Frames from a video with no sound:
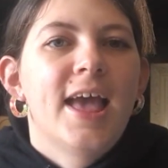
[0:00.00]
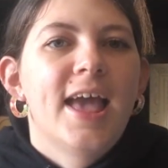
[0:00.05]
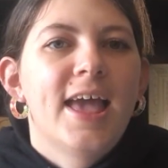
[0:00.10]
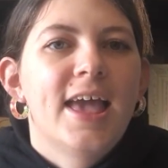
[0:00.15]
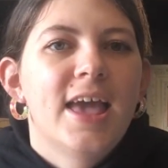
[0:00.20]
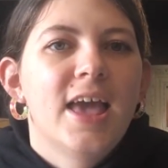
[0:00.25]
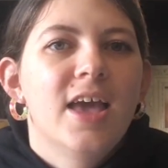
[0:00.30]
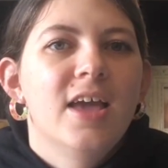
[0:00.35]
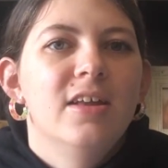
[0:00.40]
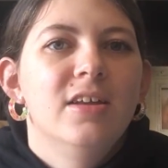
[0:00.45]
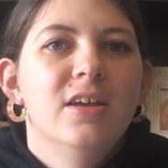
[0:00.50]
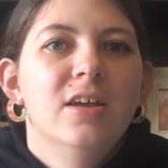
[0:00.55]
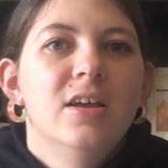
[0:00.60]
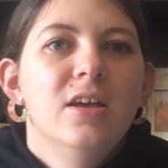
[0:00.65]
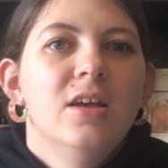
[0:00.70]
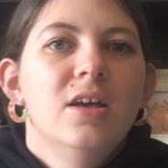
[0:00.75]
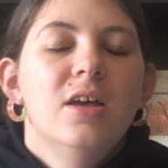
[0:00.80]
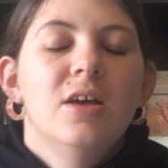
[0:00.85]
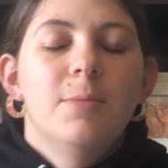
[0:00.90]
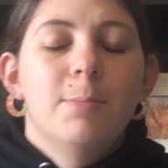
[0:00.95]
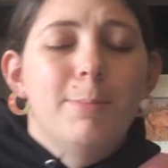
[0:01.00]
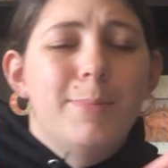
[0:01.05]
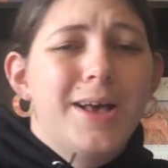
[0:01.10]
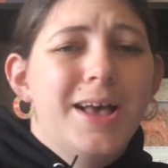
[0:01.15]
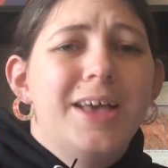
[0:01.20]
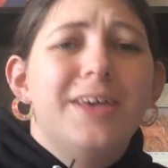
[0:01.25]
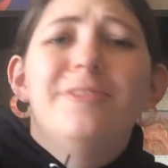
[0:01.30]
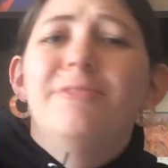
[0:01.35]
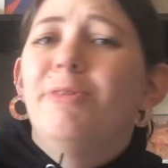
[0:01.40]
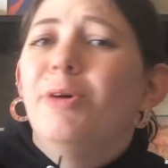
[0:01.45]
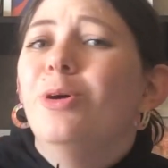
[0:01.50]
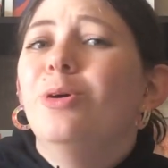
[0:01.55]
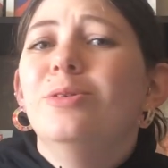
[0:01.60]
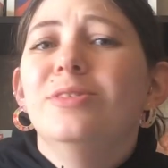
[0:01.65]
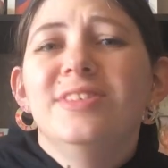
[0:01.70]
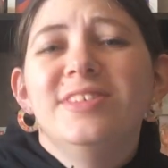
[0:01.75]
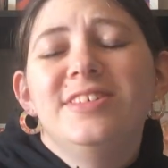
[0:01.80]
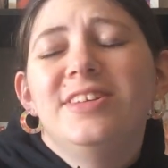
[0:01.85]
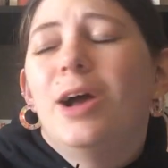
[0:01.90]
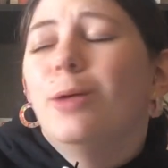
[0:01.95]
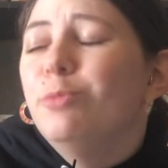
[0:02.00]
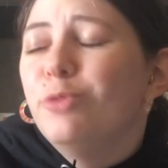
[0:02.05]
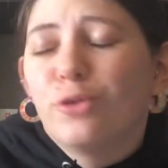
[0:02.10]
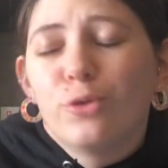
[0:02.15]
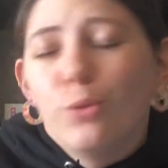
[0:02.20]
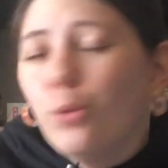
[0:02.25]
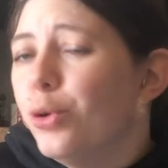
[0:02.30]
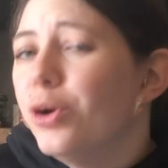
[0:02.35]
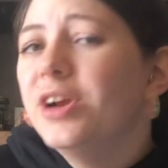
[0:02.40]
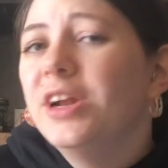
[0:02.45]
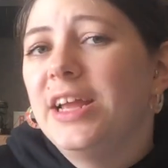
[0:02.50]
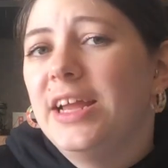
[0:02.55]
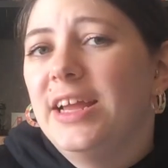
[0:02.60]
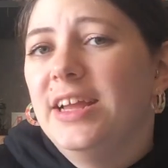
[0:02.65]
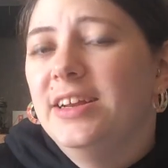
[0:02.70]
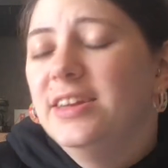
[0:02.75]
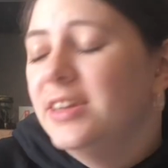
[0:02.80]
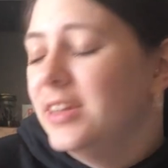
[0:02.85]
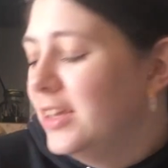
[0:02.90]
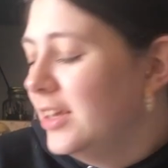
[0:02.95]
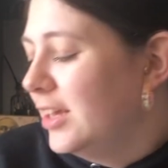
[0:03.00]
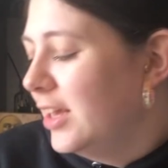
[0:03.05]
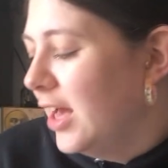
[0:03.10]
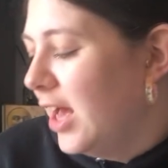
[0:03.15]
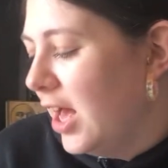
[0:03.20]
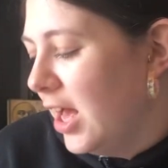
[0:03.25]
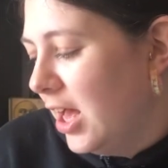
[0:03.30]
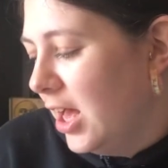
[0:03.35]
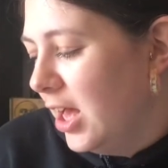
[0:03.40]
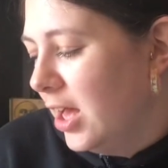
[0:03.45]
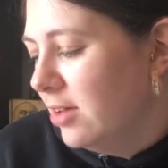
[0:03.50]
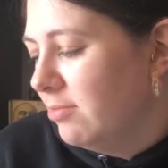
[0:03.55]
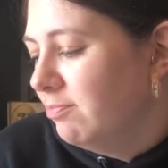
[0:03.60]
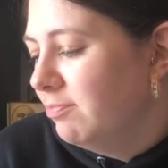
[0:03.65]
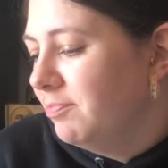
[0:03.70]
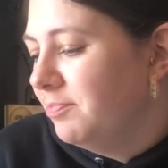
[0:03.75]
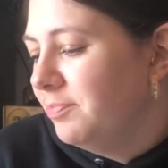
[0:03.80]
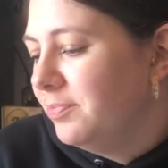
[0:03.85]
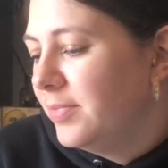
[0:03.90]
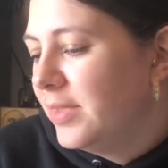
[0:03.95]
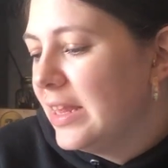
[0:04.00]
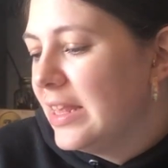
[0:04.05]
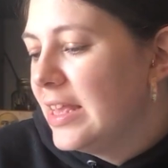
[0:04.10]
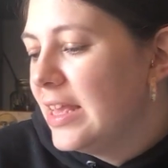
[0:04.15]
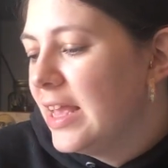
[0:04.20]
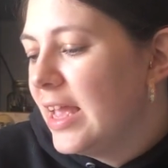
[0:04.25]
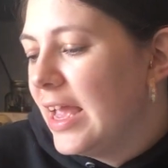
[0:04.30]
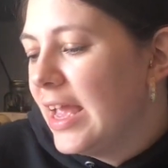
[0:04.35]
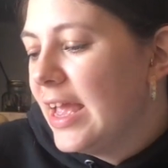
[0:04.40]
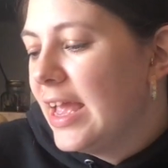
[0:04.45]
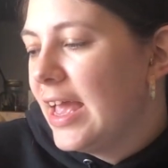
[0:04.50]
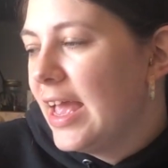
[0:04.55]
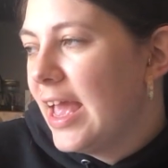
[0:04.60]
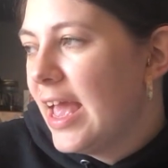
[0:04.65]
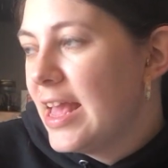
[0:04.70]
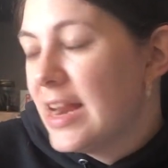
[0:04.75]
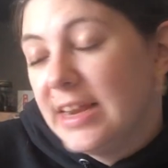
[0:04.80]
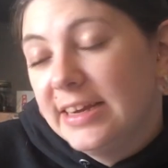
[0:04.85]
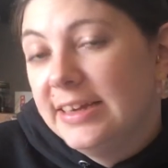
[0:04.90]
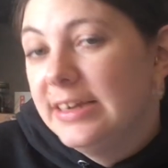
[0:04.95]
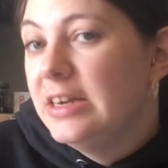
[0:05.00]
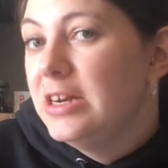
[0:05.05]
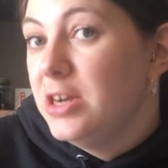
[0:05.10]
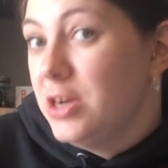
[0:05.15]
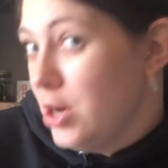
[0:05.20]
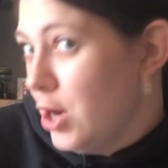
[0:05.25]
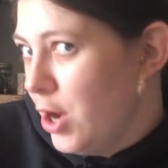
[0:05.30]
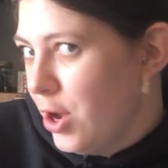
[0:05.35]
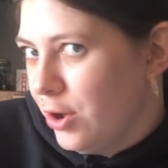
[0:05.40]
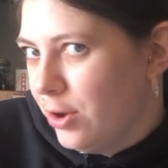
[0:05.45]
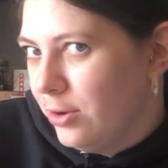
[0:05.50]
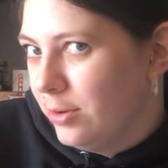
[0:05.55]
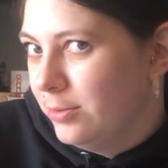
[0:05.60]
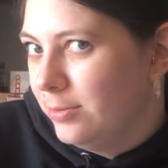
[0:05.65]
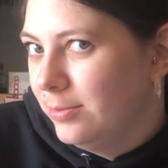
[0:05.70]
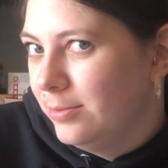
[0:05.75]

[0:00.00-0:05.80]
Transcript: and my phone stopped recording, and I didn't know.